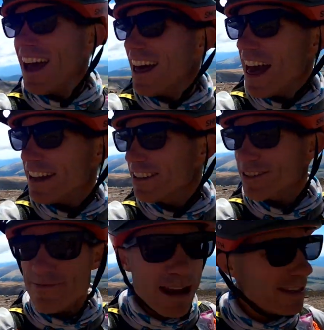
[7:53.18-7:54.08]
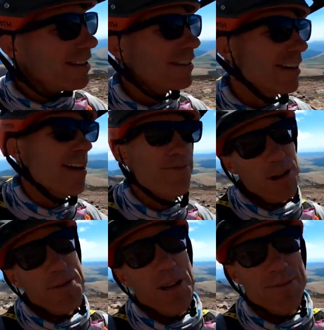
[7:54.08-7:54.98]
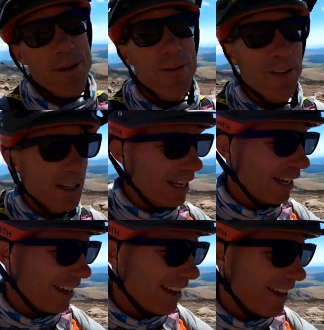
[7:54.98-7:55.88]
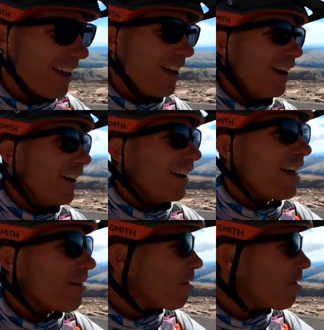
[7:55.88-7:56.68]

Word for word: That just made this day pretty much perfect. That